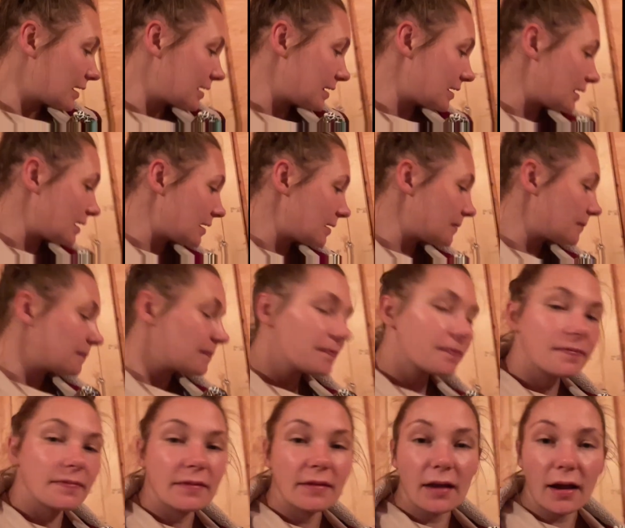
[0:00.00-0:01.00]
get it.
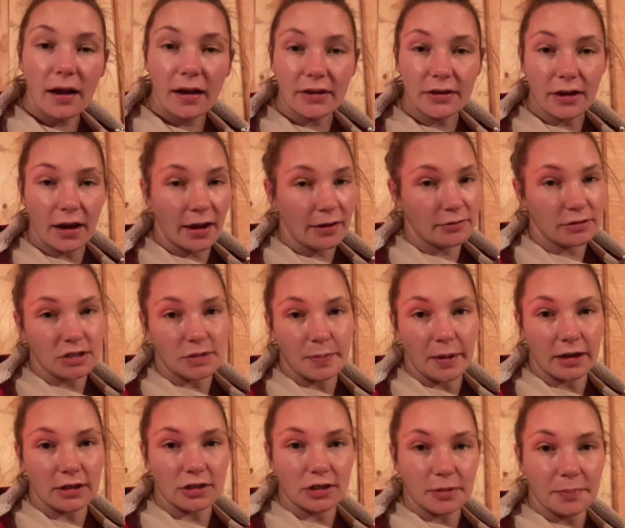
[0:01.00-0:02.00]
I
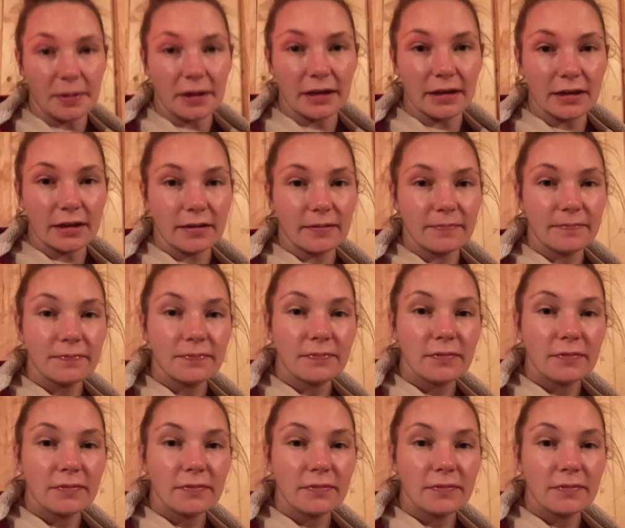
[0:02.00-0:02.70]
respect your opinion.